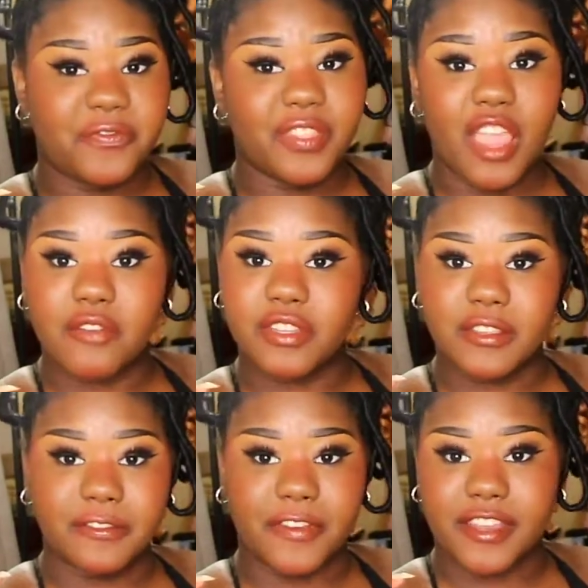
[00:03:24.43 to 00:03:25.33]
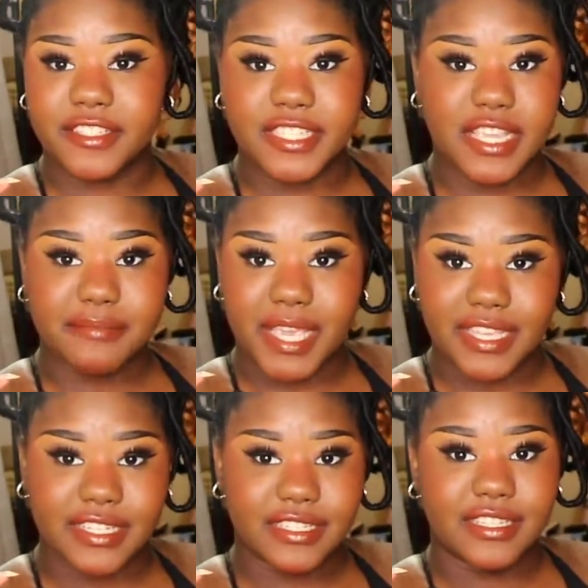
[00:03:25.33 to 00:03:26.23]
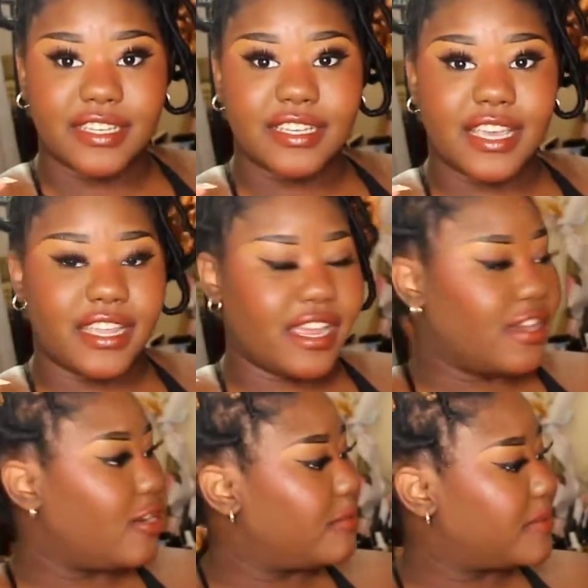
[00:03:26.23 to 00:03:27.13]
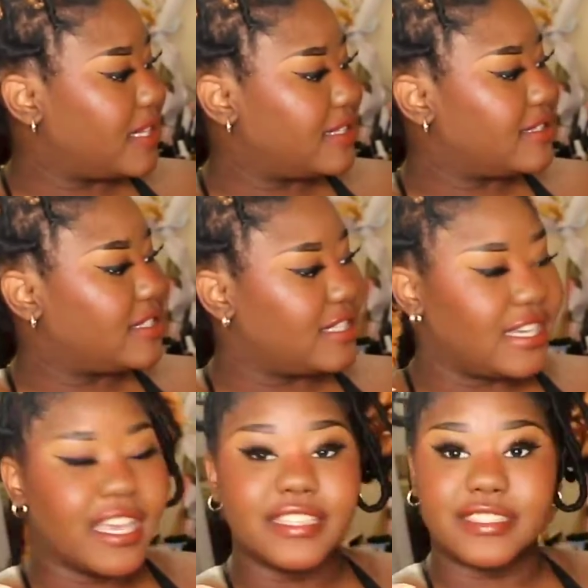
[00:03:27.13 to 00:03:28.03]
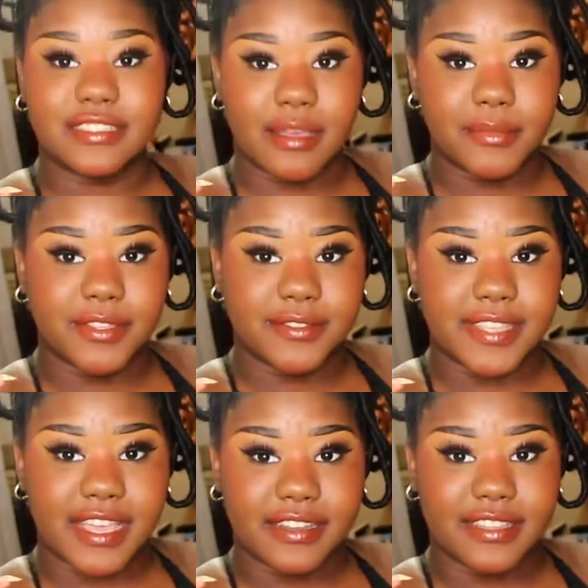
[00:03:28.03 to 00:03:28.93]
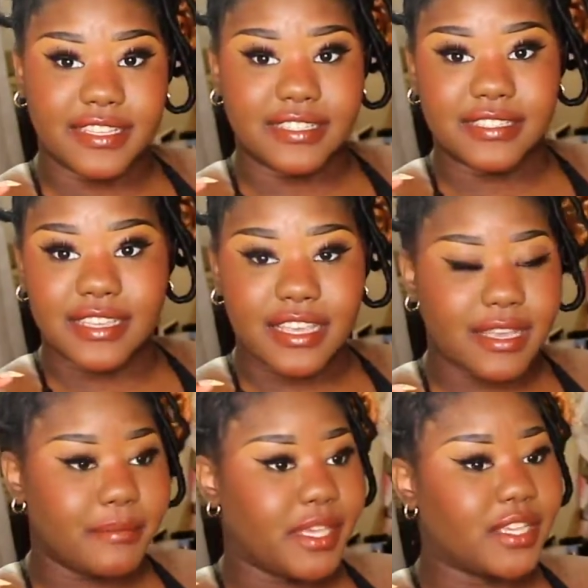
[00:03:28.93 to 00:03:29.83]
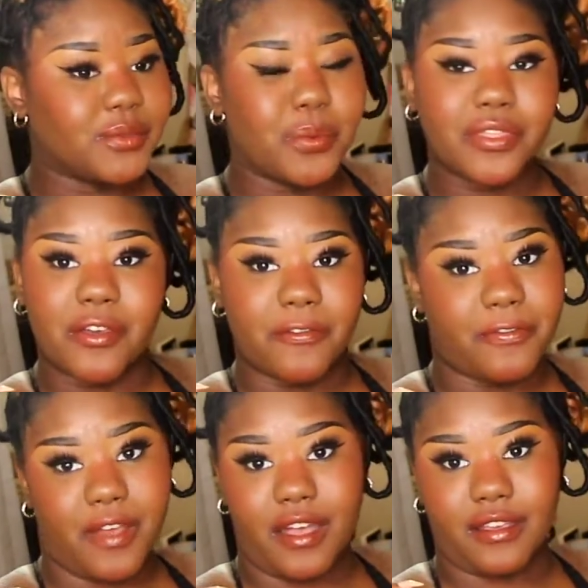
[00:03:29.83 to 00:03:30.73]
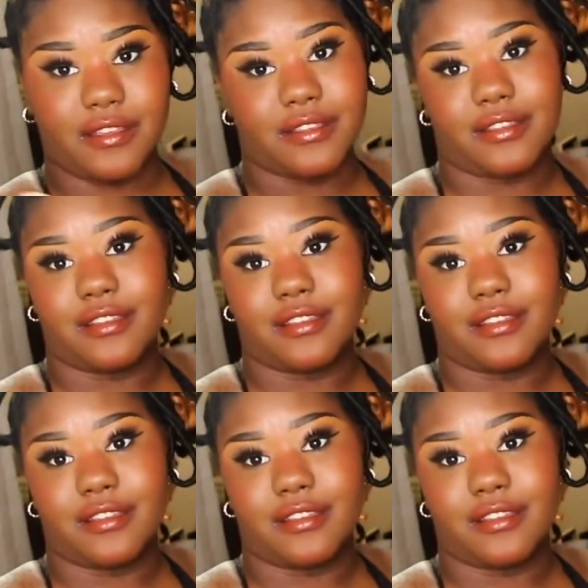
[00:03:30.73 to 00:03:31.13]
lovely fair-skinned maiden, and I hope that she can get some use out of this, because what the fuck?